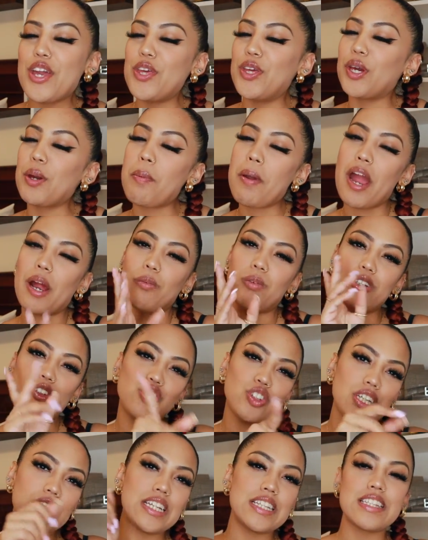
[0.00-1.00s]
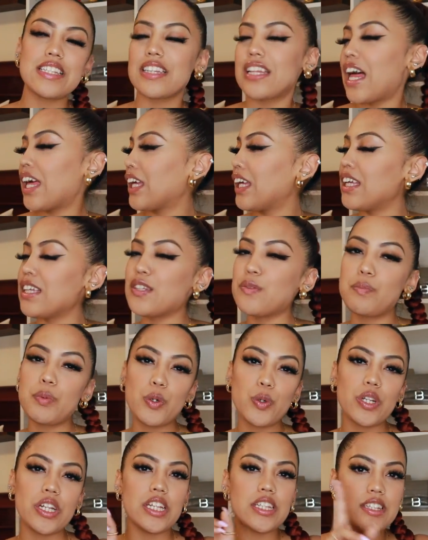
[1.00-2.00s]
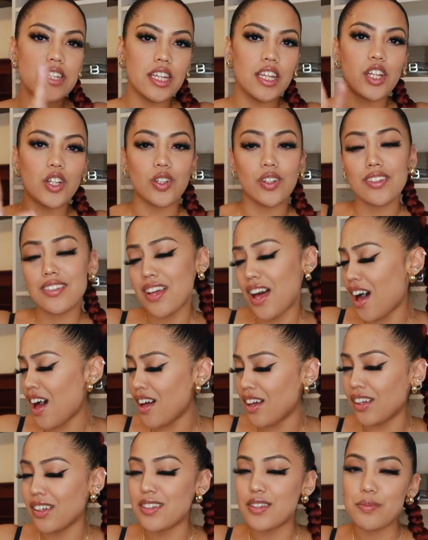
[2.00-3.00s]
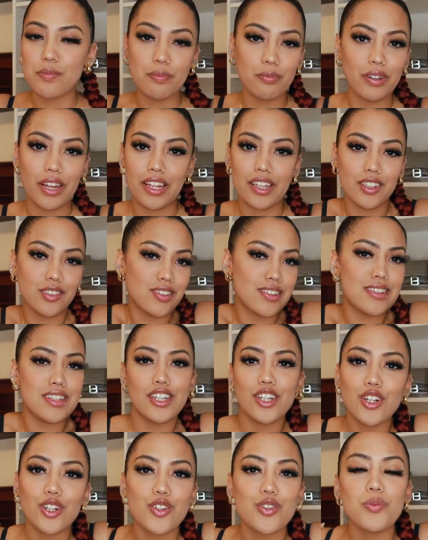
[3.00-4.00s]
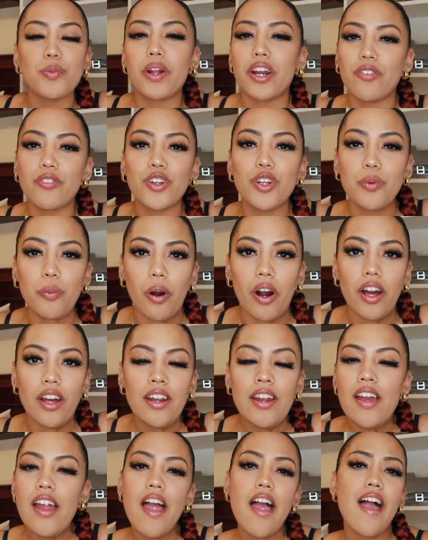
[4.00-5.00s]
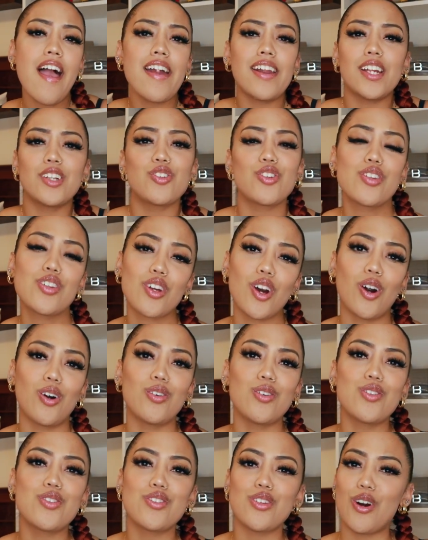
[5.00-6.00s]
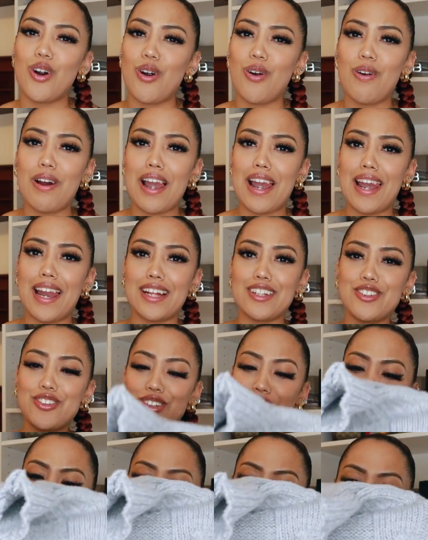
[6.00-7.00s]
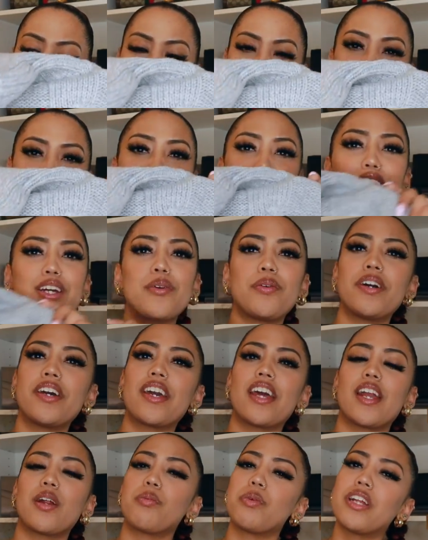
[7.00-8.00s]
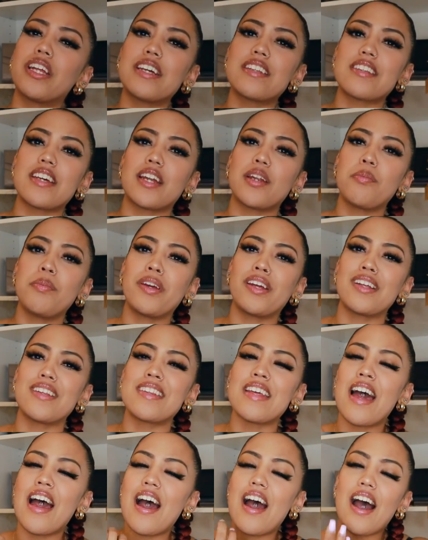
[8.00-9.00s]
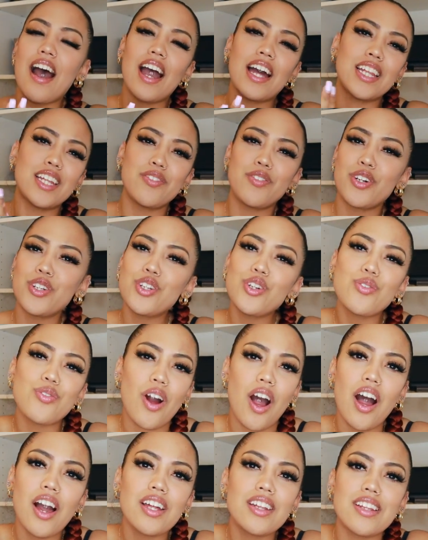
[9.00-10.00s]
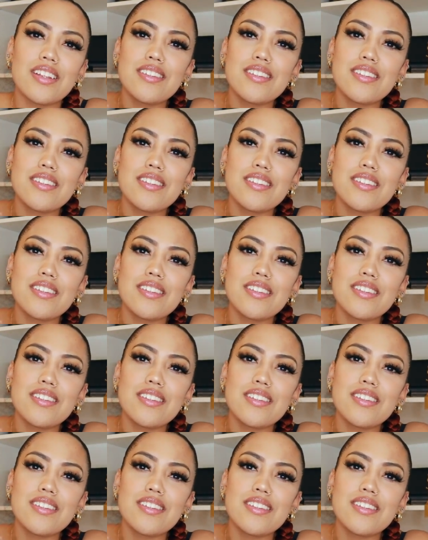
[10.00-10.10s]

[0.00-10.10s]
You could pair it with jeans, leggings, booties, heels, Uggs, like sneakers, whatever you want, and it just goes. So let's try this on really quick, and I'm really excited because I live under a rock.